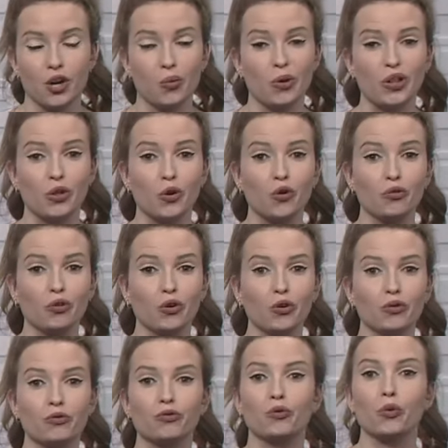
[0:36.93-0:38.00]
with
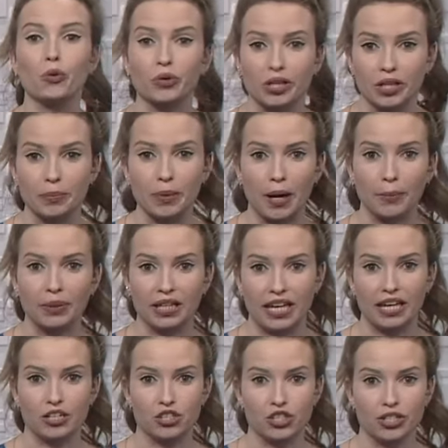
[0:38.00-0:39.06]
over 40
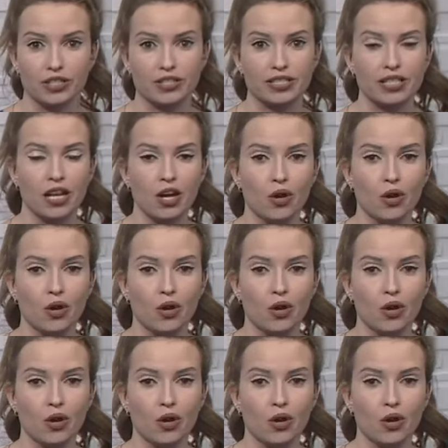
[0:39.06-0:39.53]
publications.